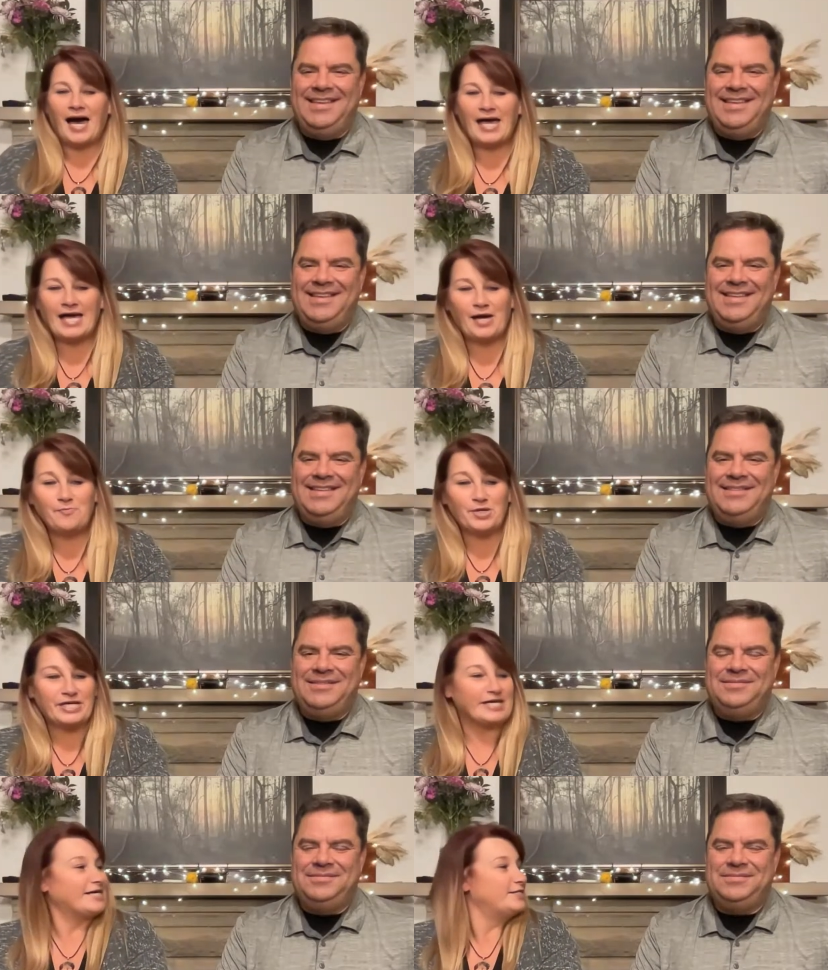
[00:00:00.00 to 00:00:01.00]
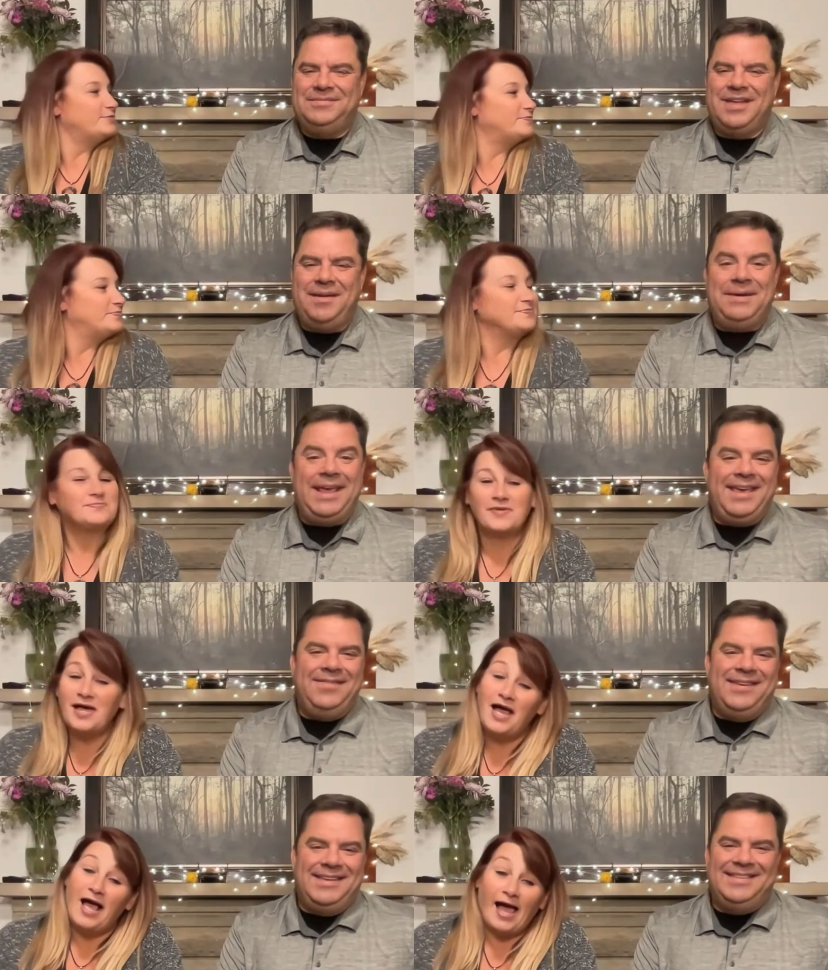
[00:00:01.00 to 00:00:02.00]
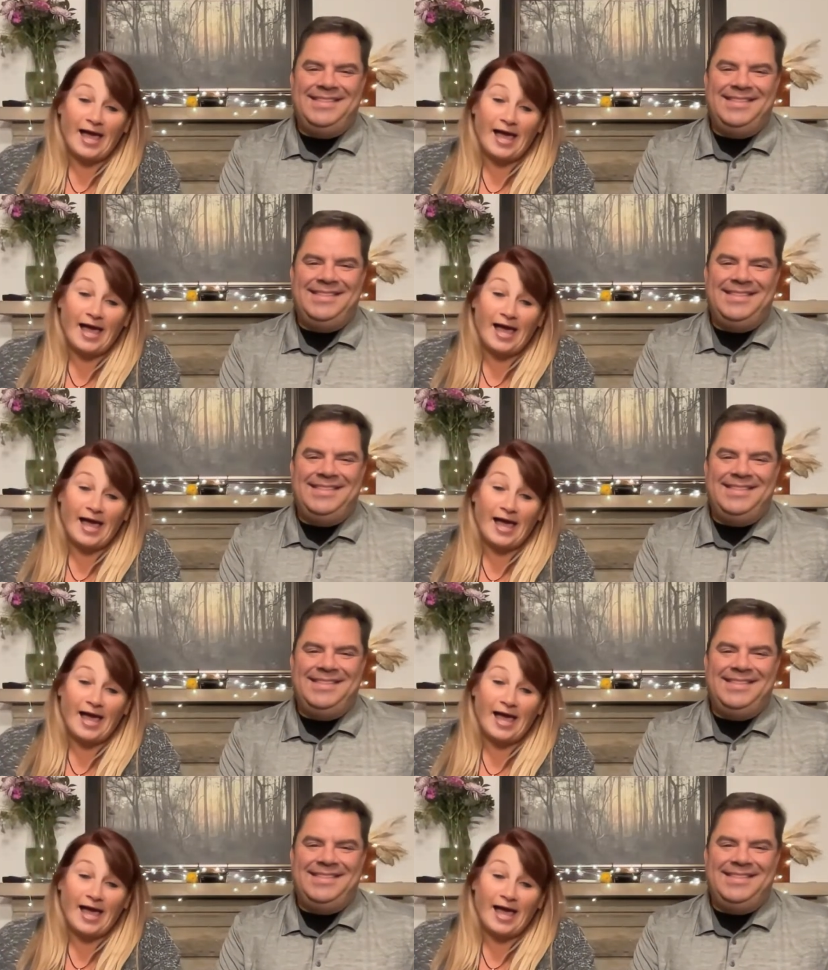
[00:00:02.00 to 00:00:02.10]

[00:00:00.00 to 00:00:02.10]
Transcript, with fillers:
Speaker 1: Hi, I'm Brenda. I'm Dave.